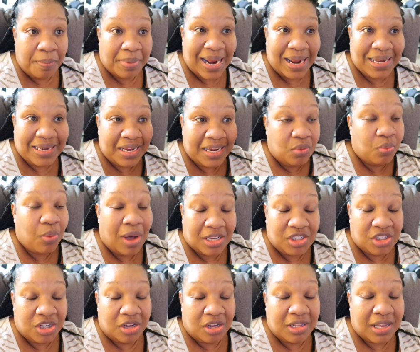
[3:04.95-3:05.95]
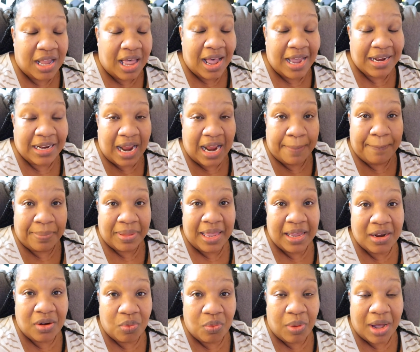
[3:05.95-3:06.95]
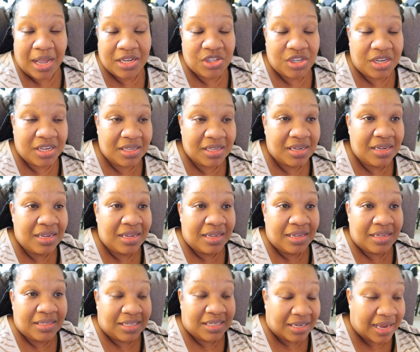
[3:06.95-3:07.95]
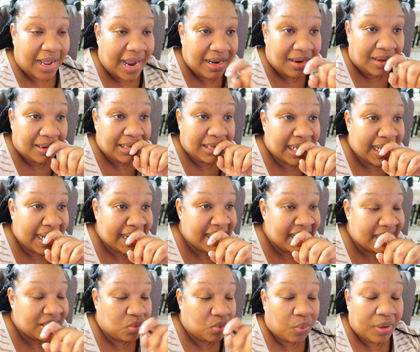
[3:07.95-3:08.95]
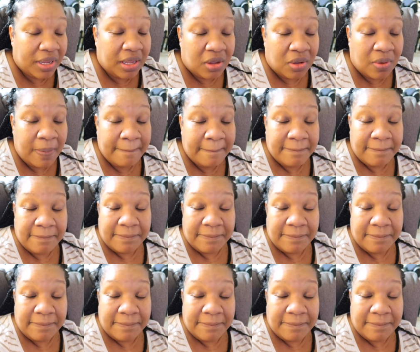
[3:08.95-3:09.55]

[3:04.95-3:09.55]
but I did watch it online, and I plan on watching it tonight online as well.